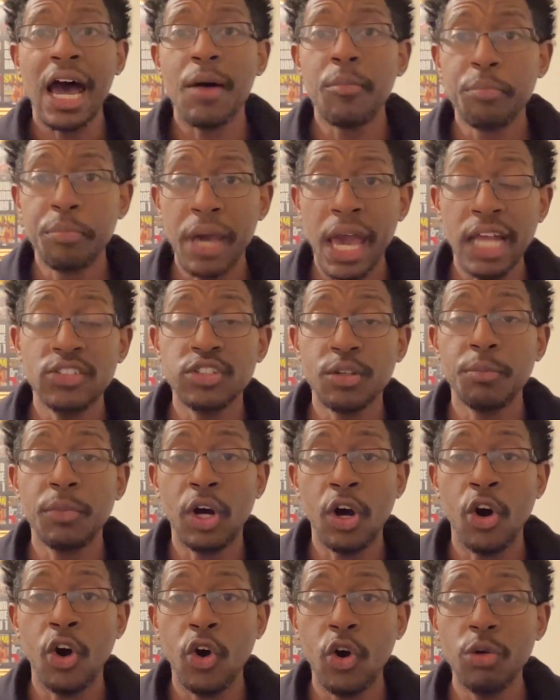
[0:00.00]
Patrick
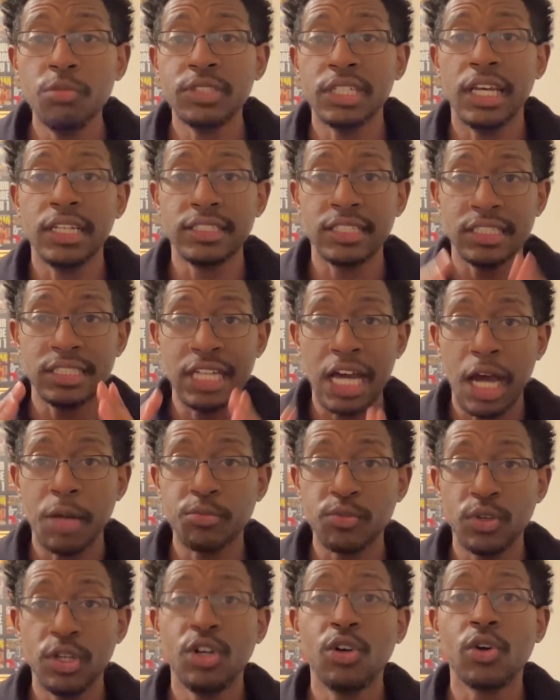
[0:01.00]
Mahomes is a
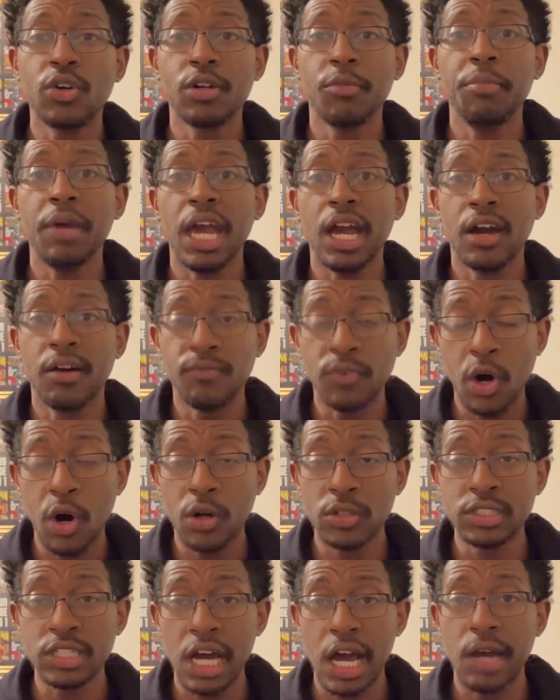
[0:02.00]
top three quarterback of
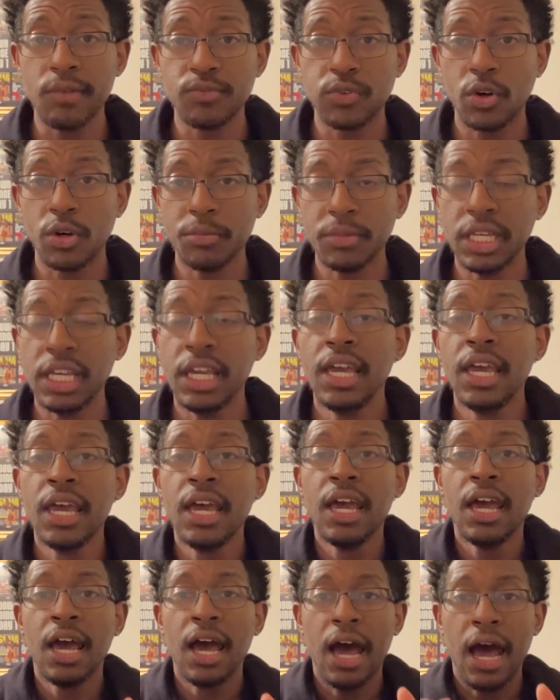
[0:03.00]
all time for me.
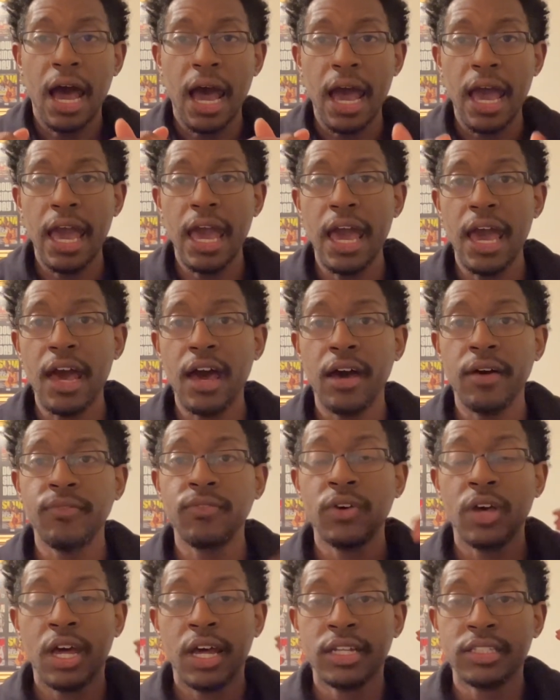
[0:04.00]
I
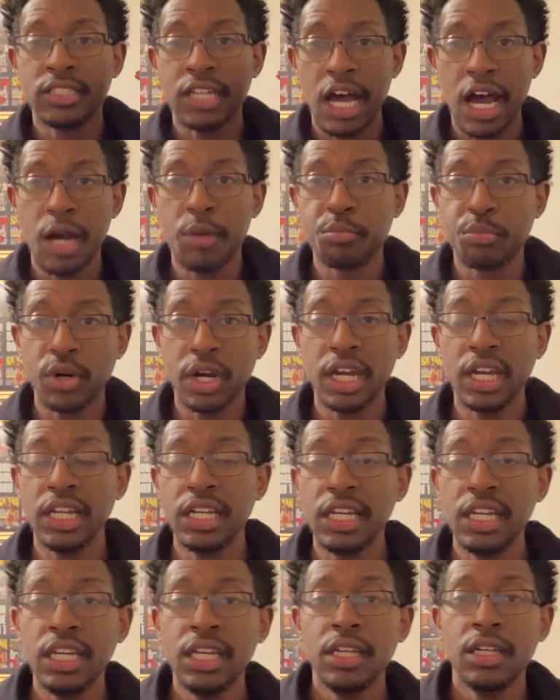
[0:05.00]
have Tom
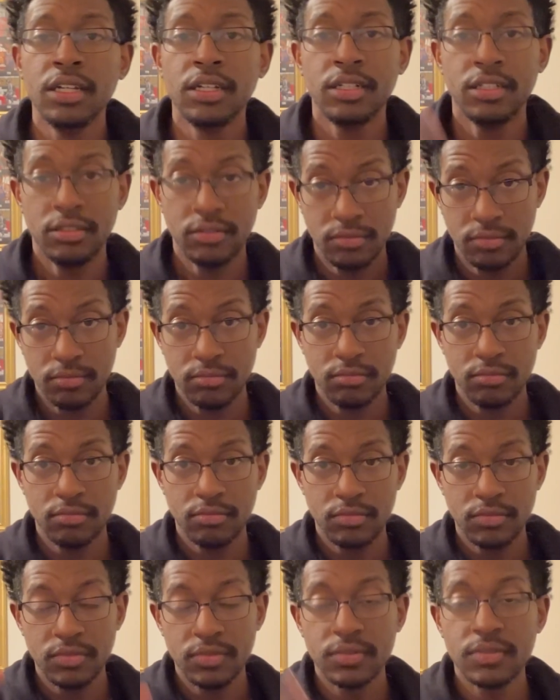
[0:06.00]
Brady,
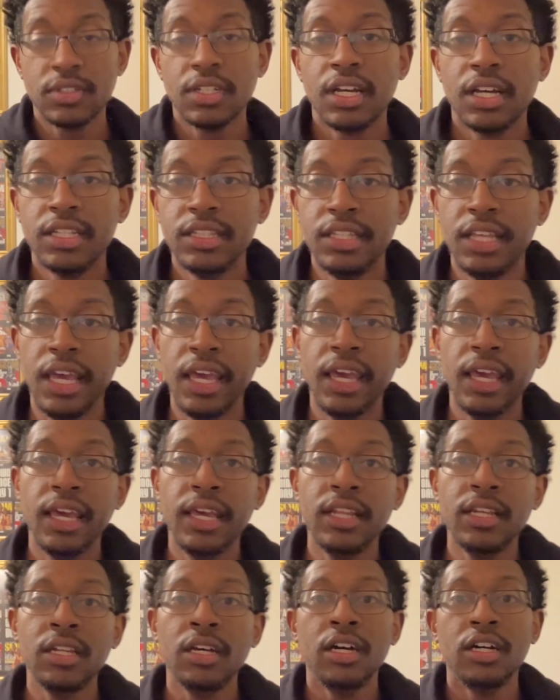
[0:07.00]

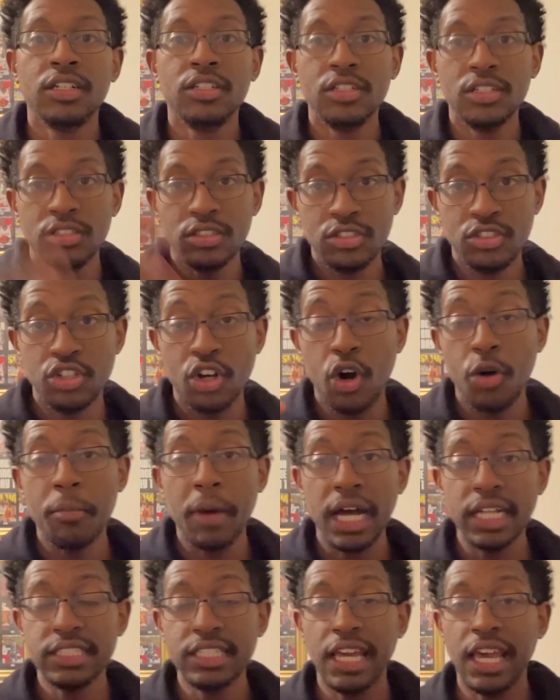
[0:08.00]
then Joe
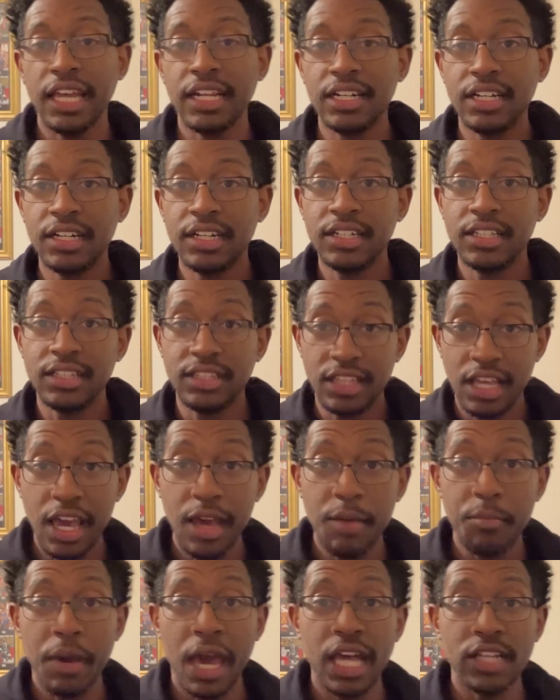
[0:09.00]
Montana,
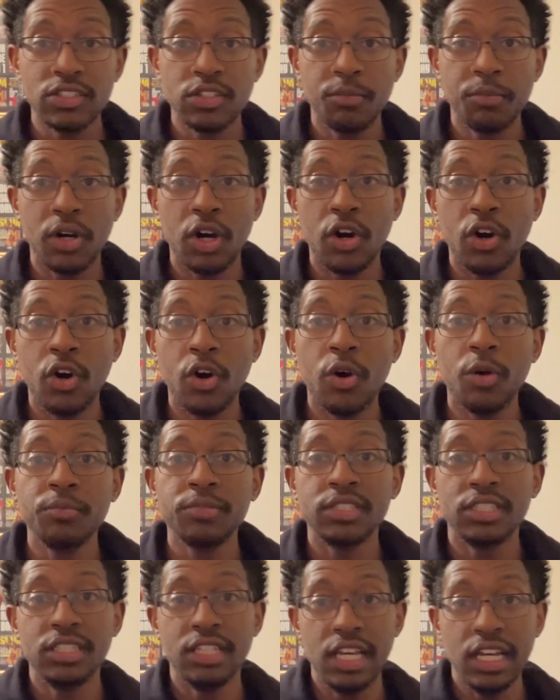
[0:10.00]
then Patrick Mahomes,
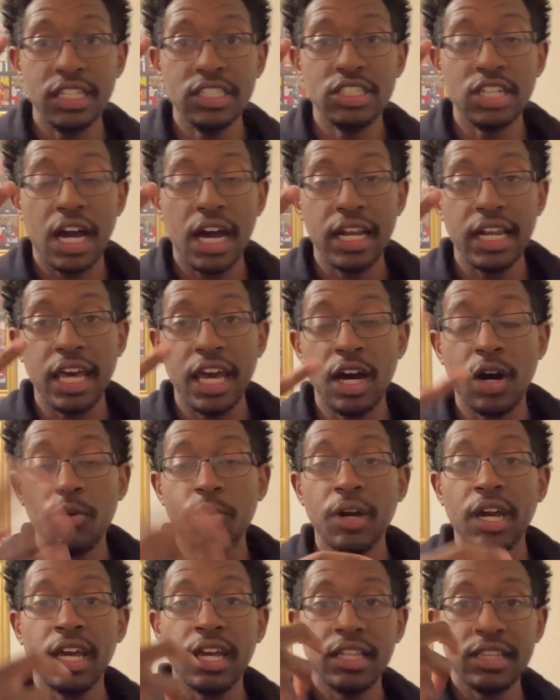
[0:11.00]
then John
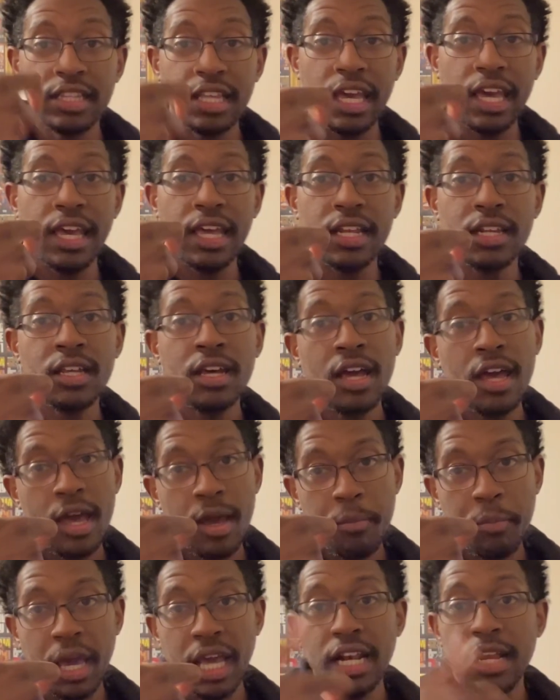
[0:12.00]
Elway, then
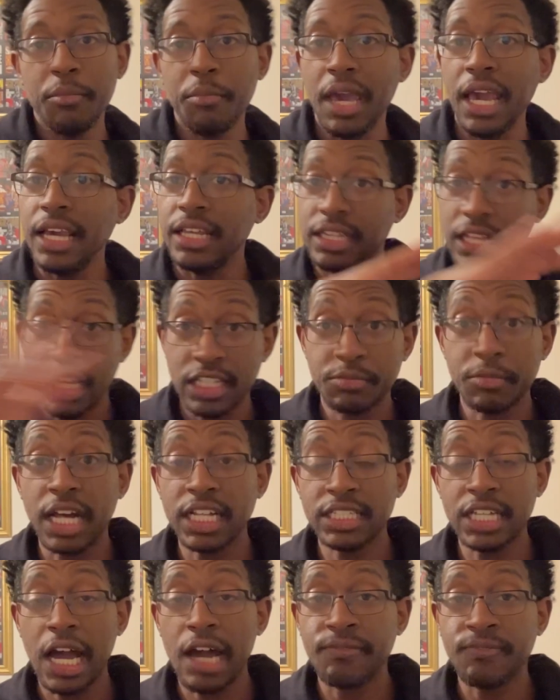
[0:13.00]
Peyton Manning. That's my
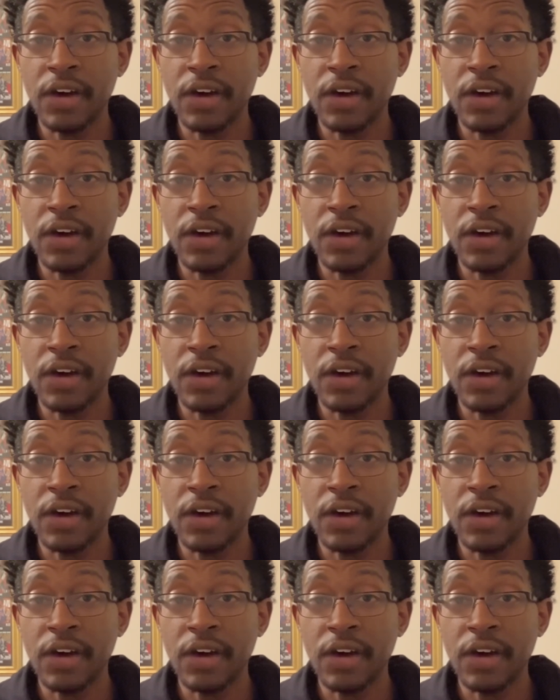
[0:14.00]
top